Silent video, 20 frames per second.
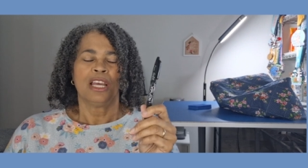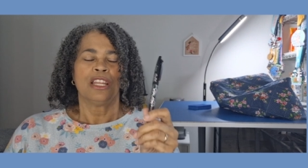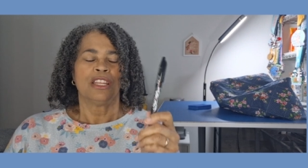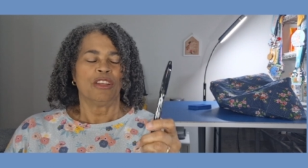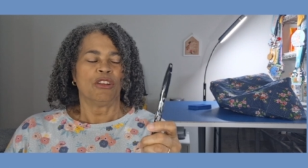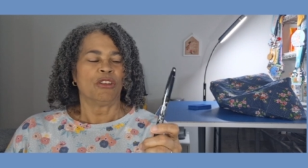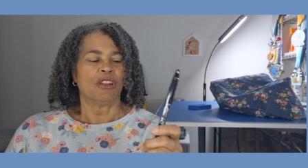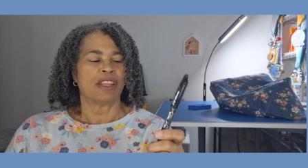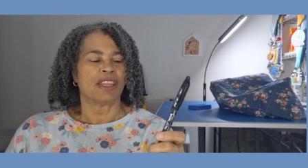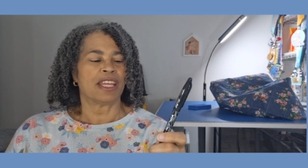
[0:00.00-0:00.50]

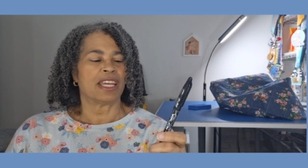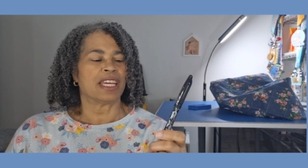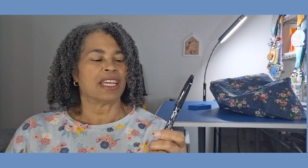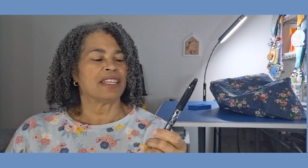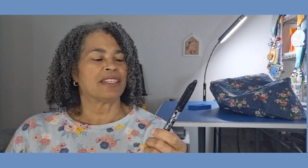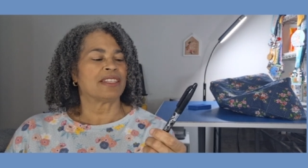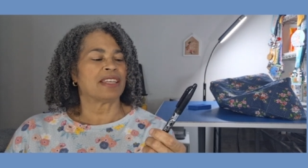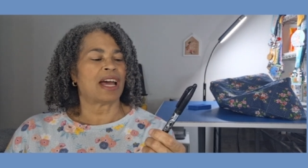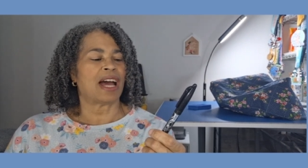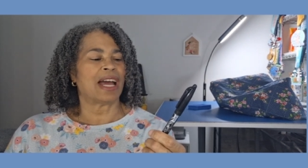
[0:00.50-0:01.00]
The only thing
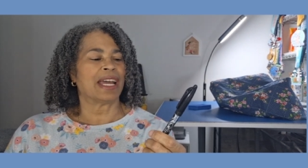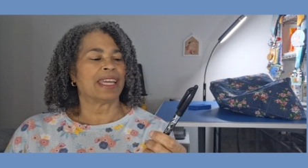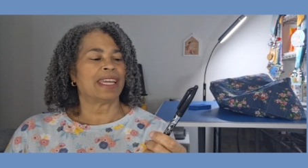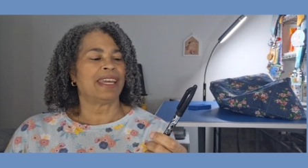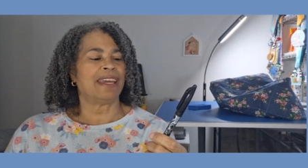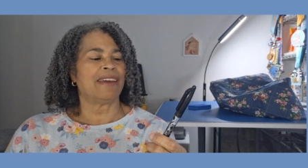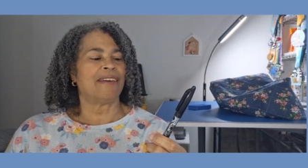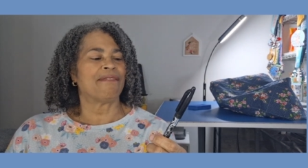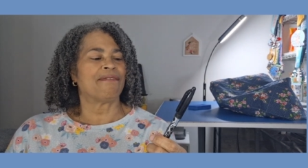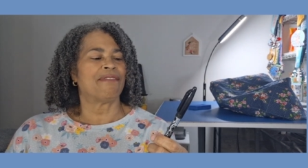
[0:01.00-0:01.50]
is I
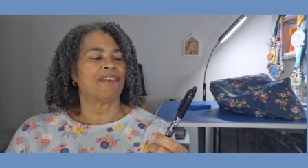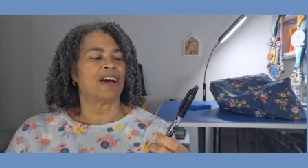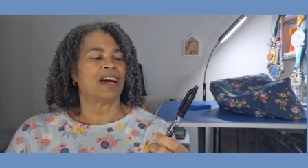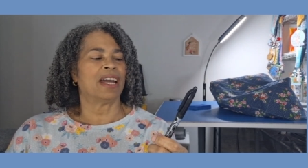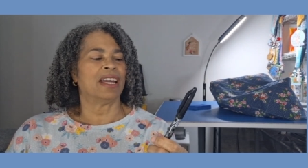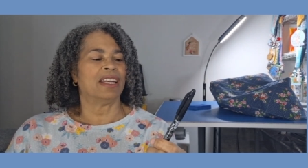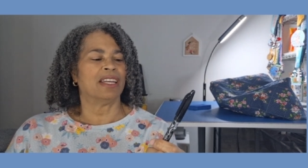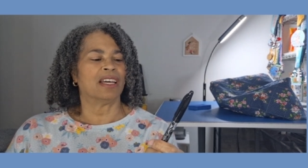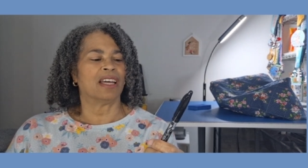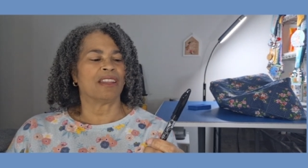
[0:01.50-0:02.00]
can't
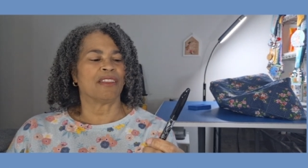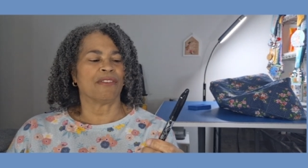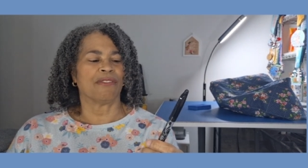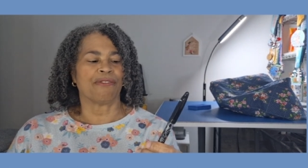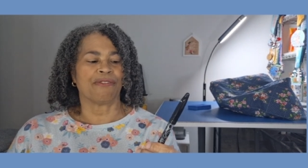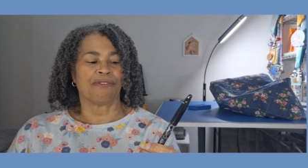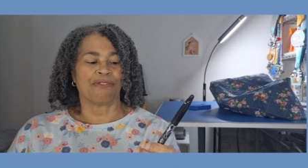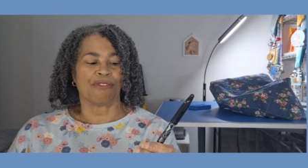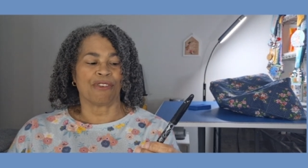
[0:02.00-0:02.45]
find other